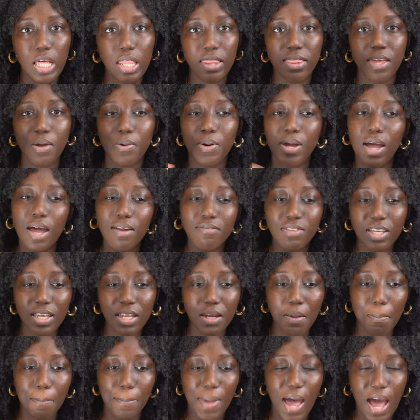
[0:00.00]
they were kind of like in a
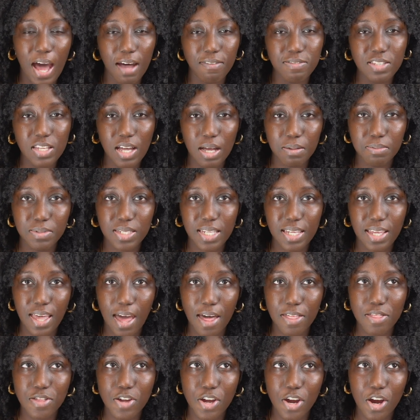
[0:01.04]
bathtub
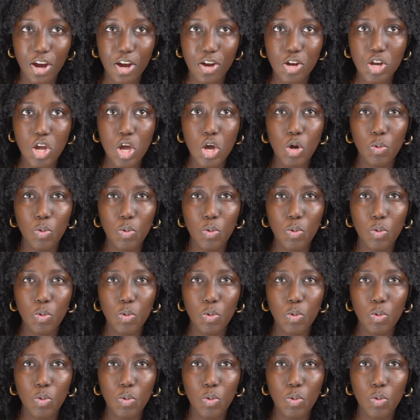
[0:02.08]
together